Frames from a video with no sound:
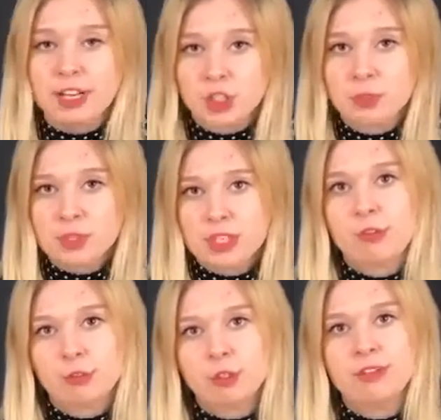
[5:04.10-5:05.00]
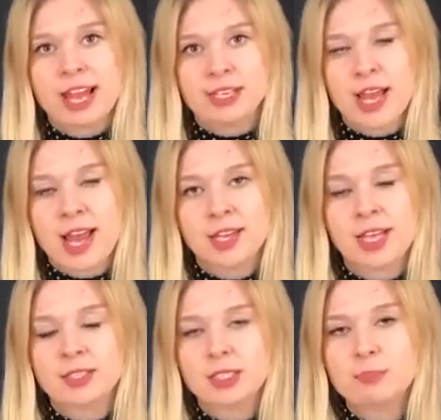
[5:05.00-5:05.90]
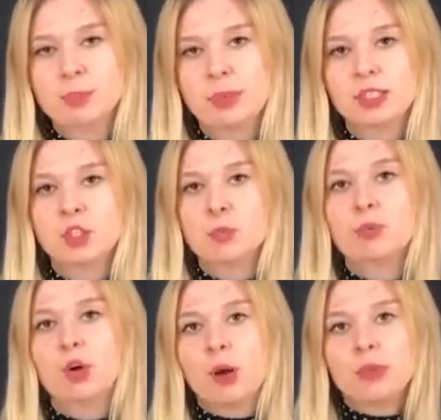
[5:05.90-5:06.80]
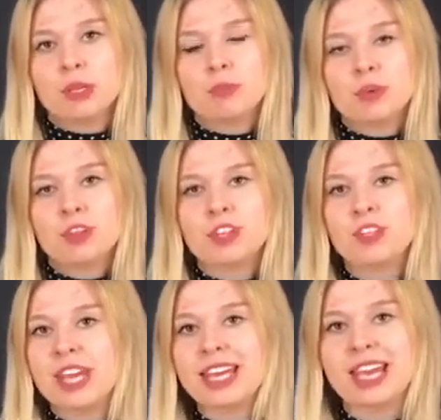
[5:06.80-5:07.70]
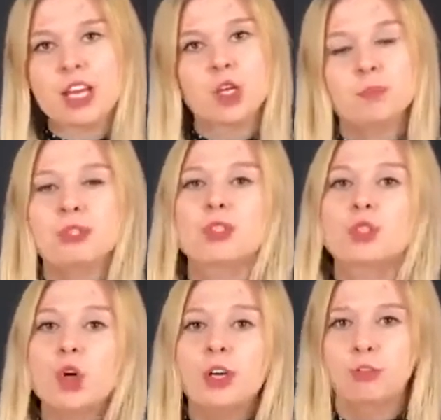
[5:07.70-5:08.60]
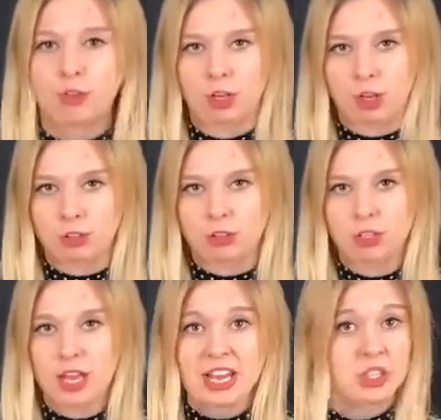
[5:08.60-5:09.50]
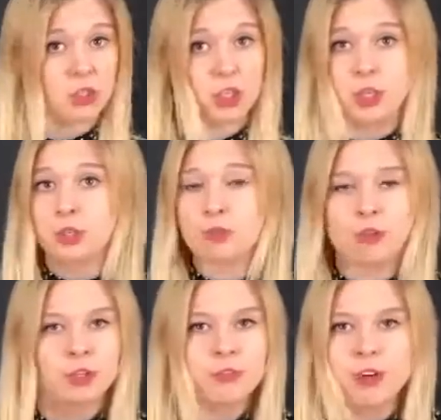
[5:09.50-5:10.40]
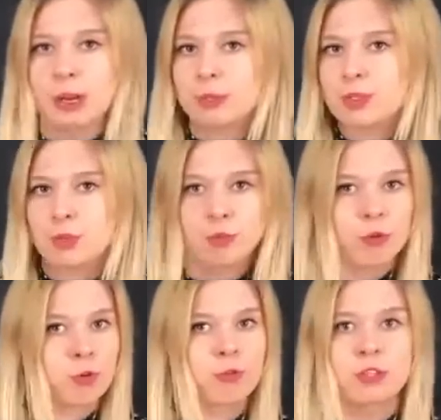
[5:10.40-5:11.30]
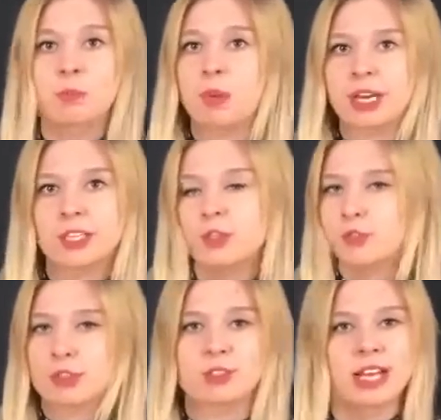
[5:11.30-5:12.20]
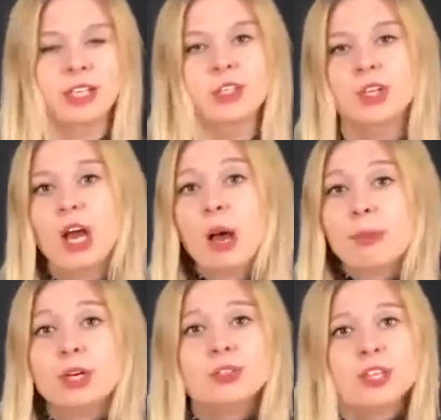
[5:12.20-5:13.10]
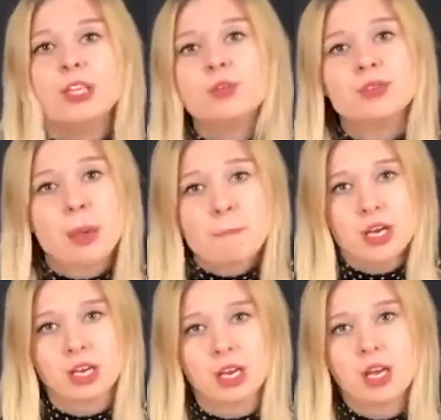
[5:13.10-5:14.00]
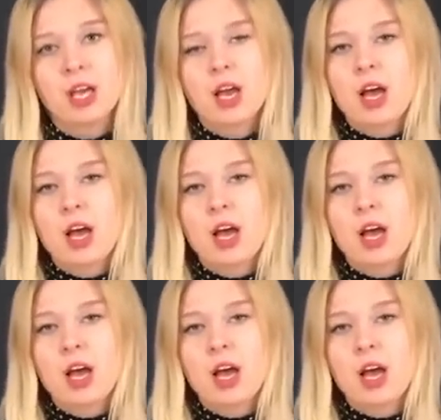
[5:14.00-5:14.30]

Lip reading: and vegetables, they're full of enzymes, but the problem that they cannot be stored for long. And it's not good for the farmers, for the markets, for the sellers, because they lose their money.